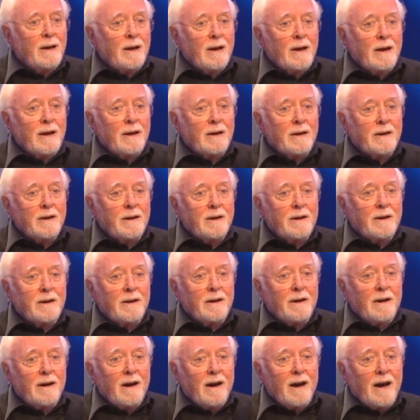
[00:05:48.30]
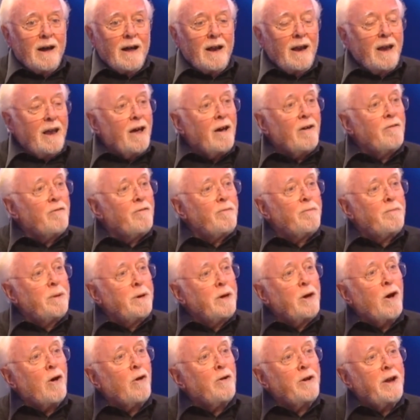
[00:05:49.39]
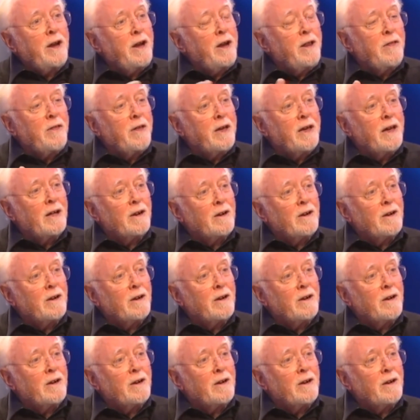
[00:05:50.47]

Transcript: So you name it, he did it, but he was